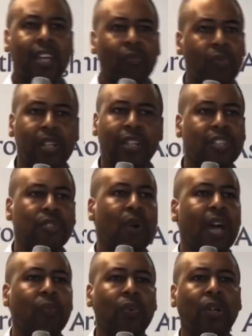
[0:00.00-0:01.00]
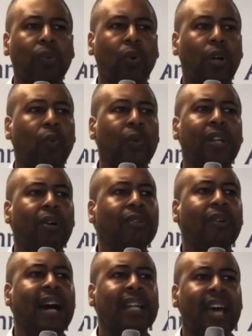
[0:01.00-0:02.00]
And this is why in real world, we
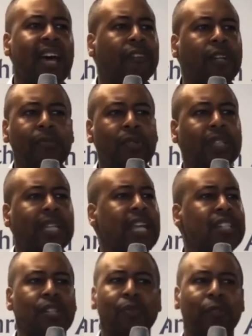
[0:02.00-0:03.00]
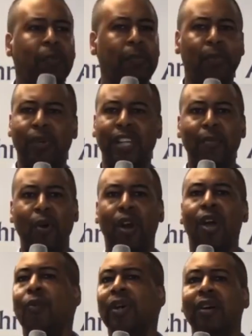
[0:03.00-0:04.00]
don't know how to have communication with people
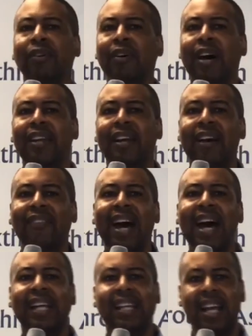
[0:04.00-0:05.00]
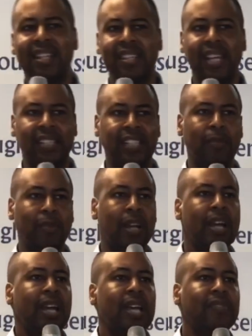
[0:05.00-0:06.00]
anymore. We don't know how to have eye contact
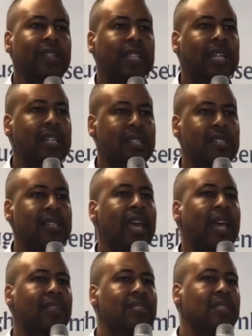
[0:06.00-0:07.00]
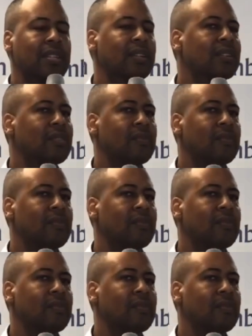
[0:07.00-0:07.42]
anymore. Everything is a text.